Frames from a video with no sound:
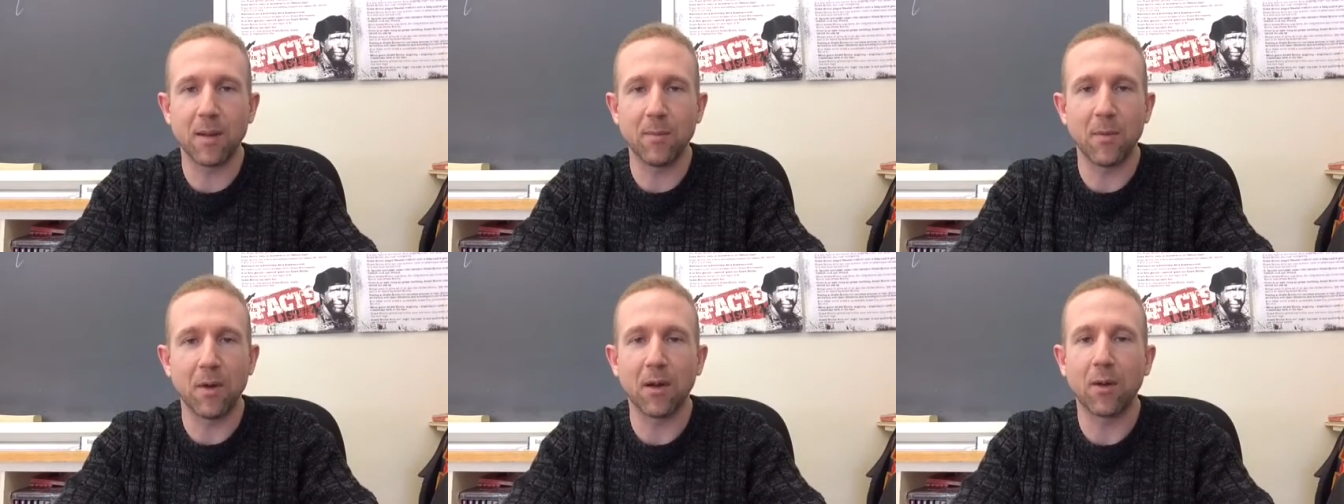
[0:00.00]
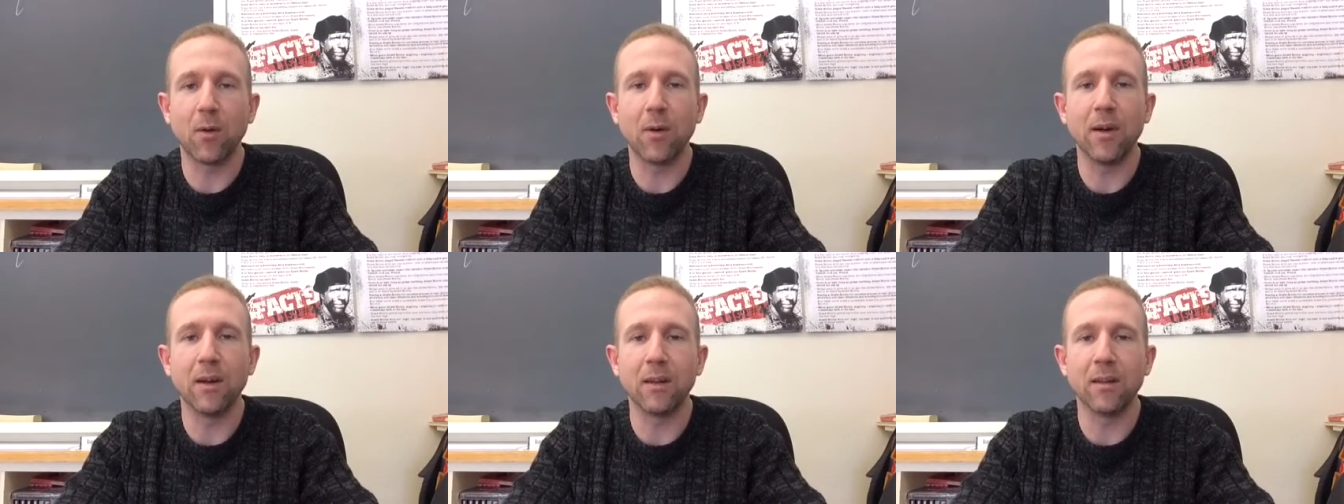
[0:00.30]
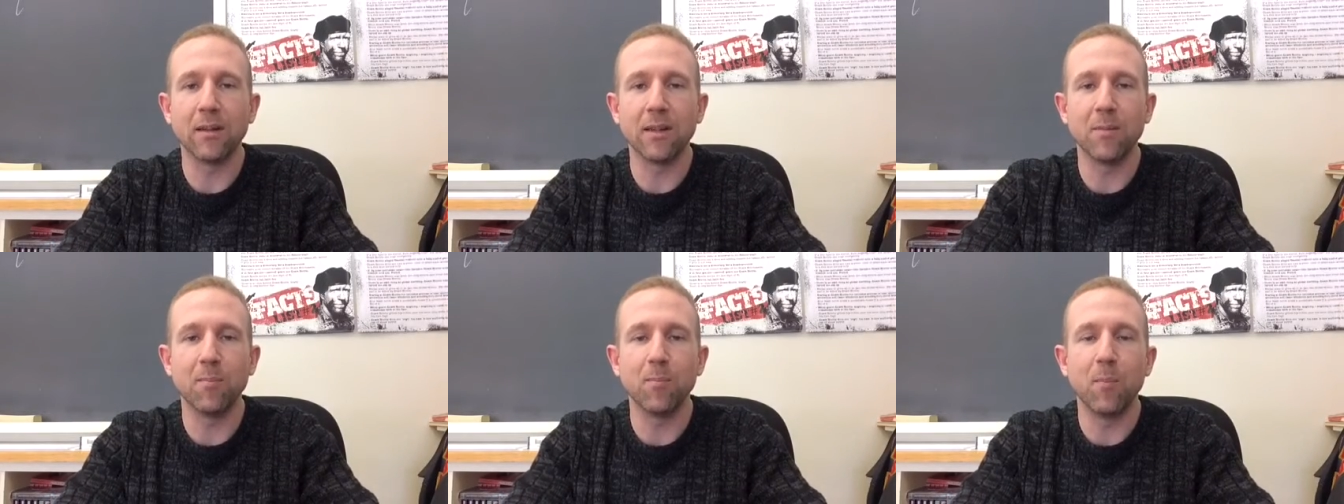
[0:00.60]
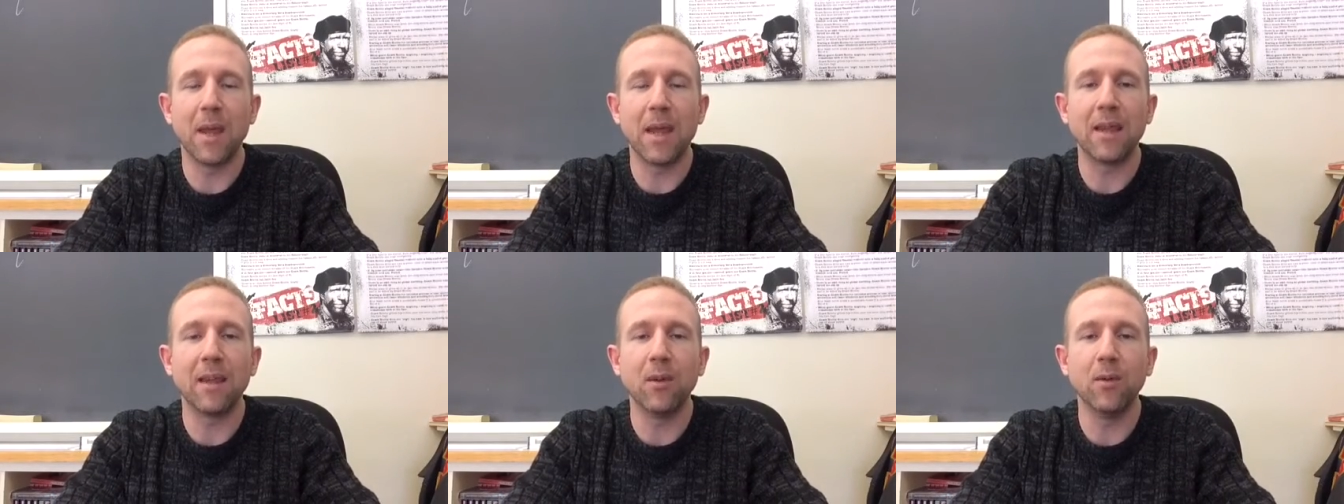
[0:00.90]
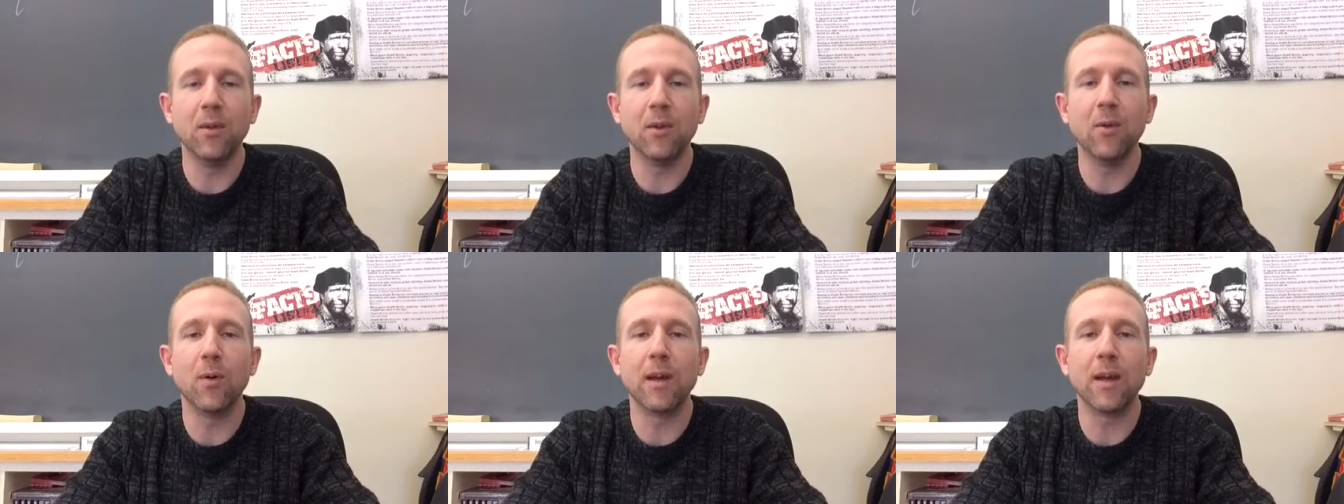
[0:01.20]
I'm not going to make
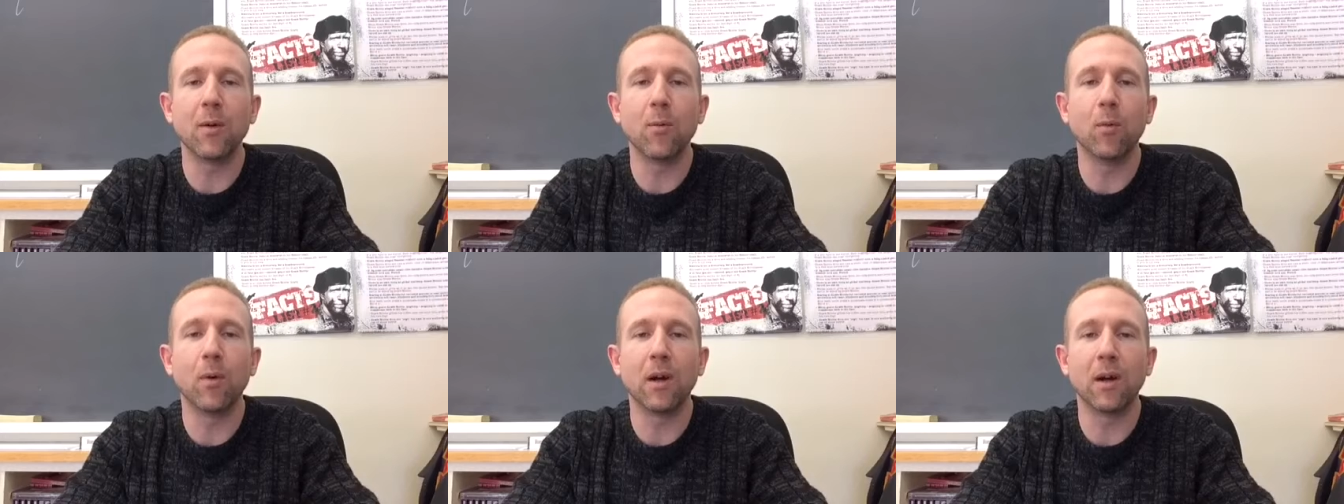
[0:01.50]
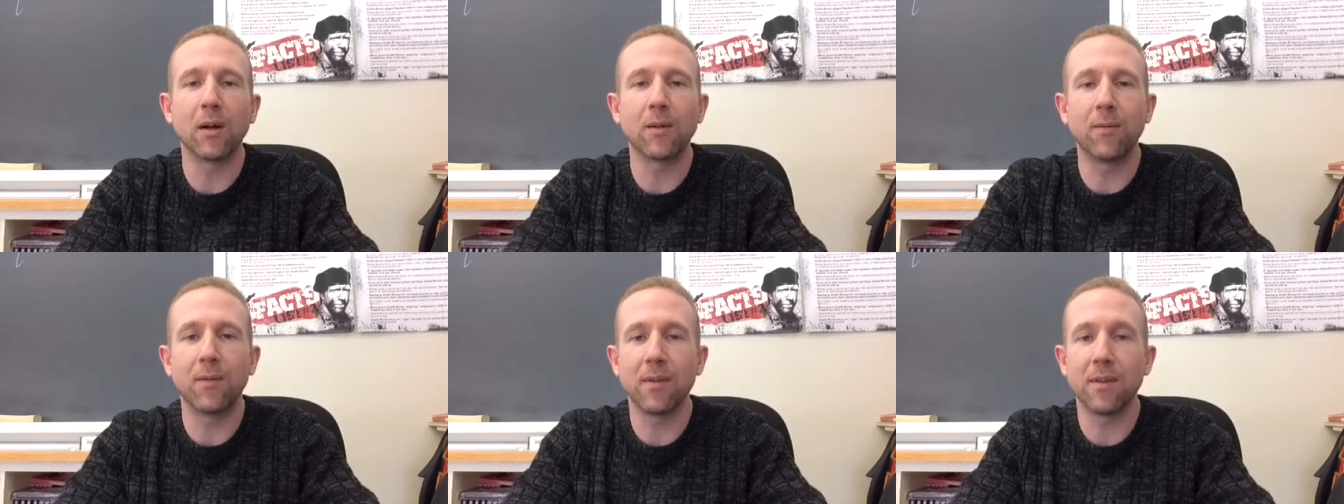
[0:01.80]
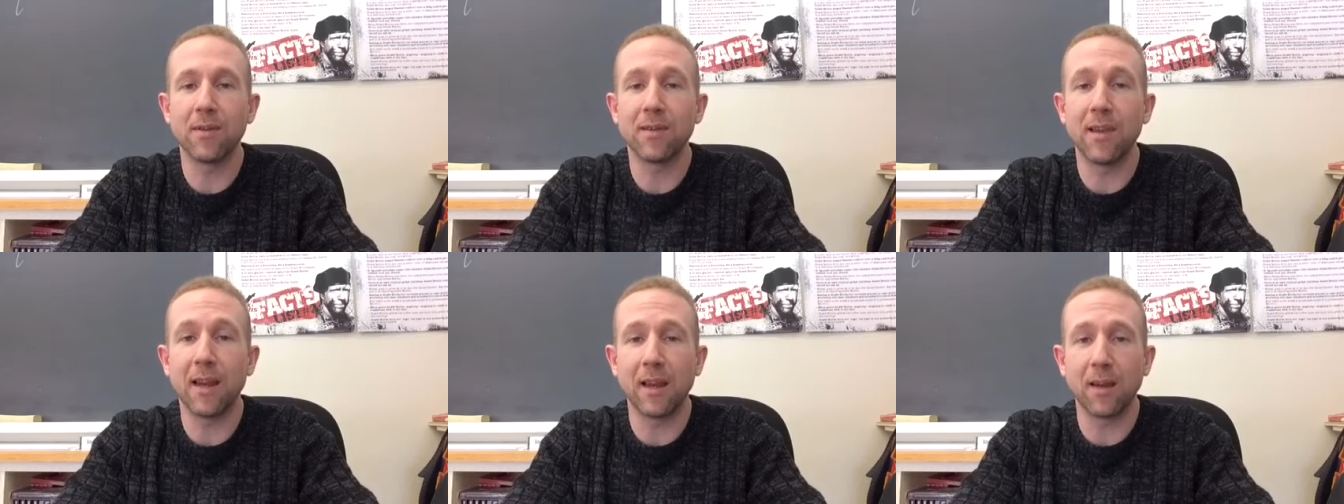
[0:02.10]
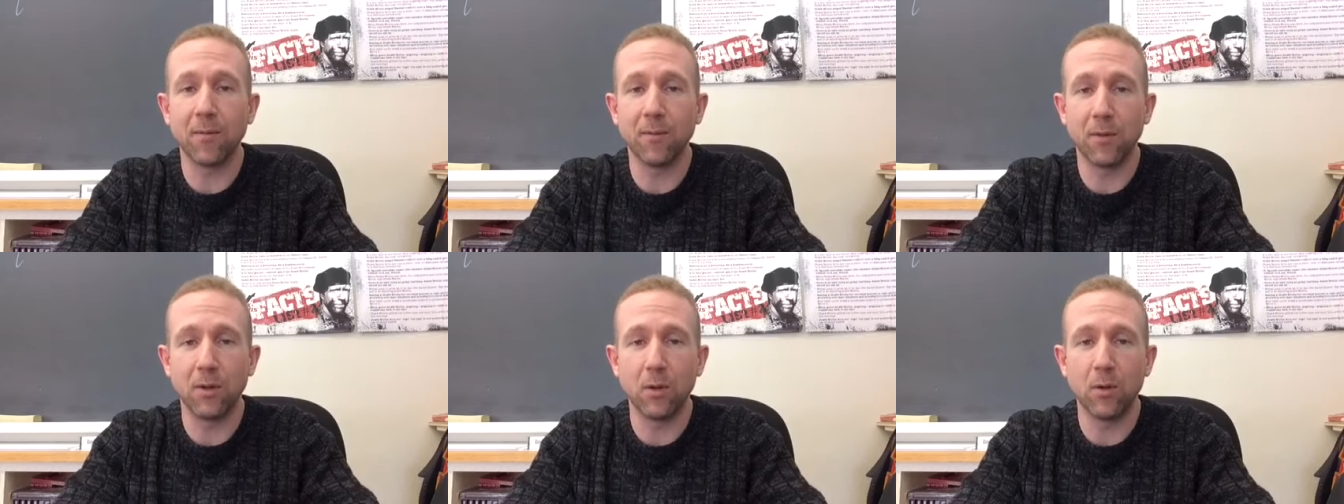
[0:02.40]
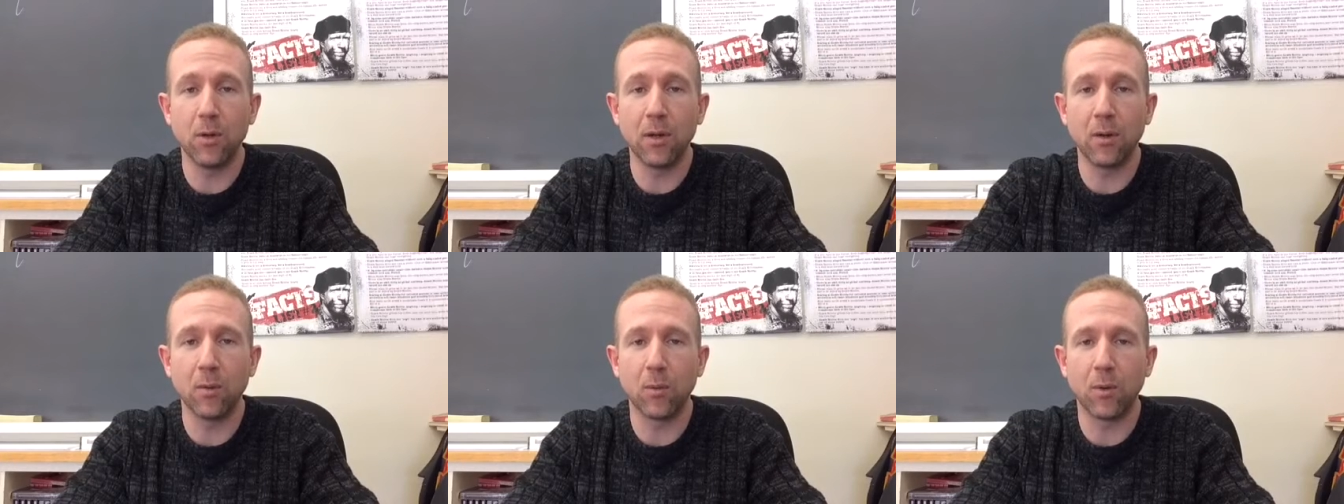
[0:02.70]
you do any work for the sake of
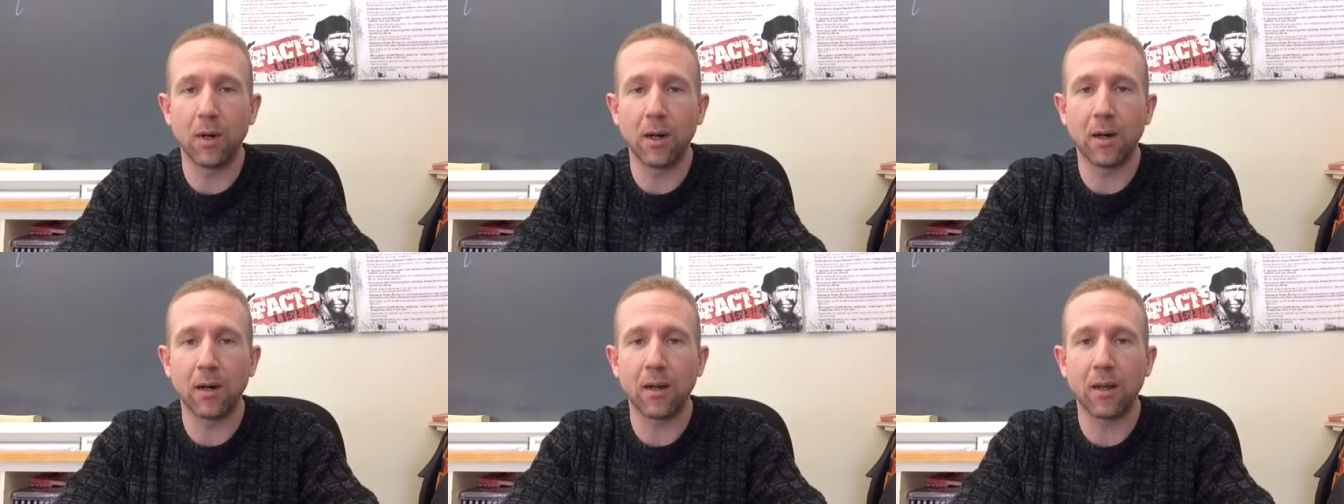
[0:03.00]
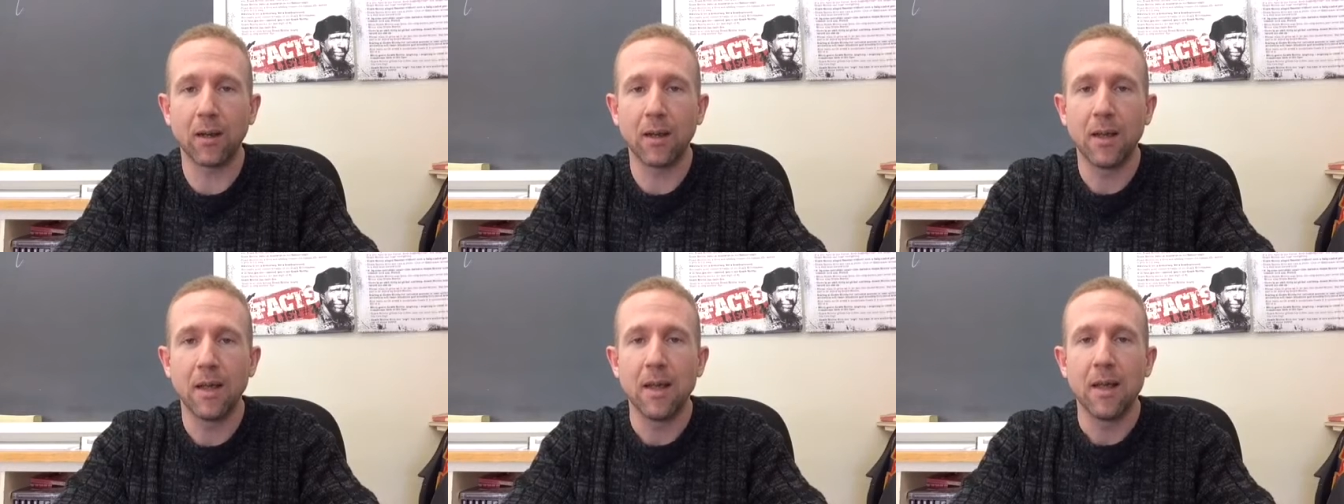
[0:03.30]
doing work.